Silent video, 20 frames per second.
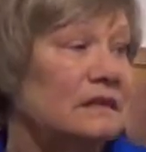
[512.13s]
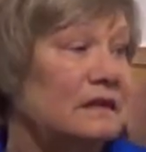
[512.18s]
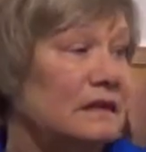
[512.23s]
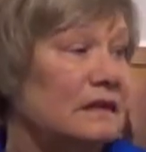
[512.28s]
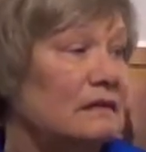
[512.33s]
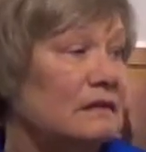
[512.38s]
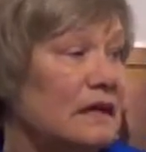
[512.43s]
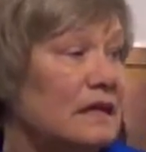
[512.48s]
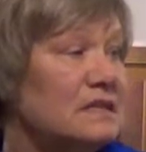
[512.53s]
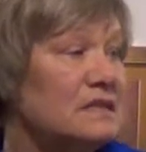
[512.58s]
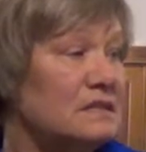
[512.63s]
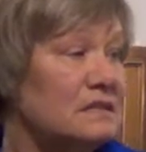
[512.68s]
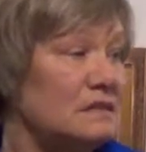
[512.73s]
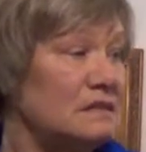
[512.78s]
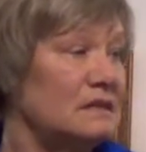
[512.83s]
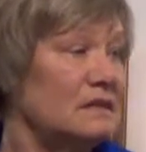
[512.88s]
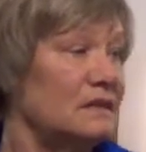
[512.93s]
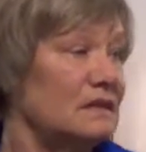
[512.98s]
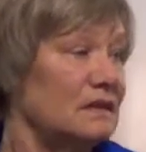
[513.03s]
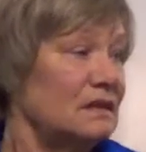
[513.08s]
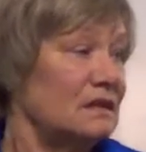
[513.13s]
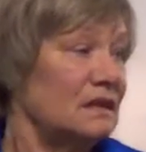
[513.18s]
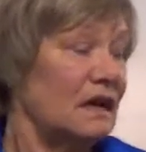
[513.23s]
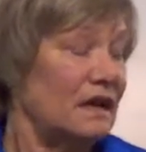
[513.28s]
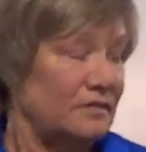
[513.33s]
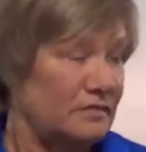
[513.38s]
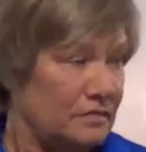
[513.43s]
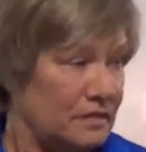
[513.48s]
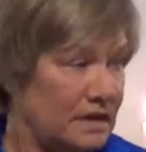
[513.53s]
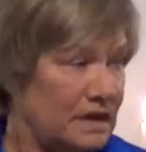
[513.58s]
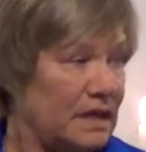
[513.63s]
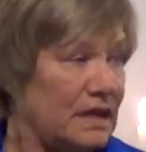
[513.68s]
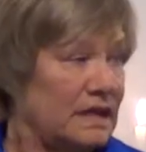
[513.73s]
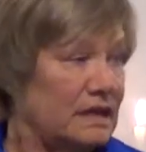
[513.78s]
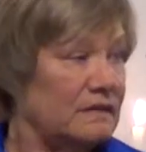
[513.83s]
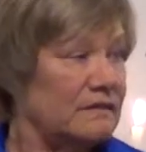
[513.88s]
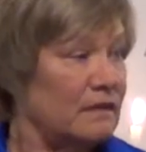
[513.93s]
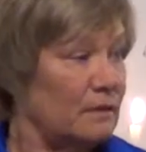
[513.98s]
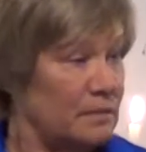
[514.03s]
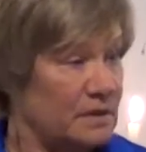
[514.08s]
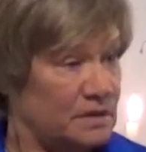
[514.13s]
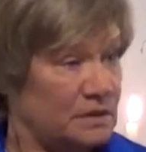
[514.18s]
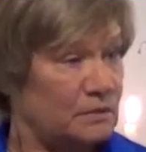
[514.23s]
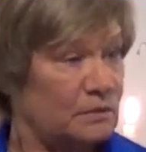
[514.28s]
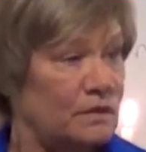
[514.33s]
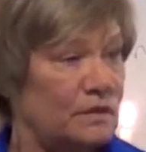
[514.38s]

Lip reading: unless I forget, and then we do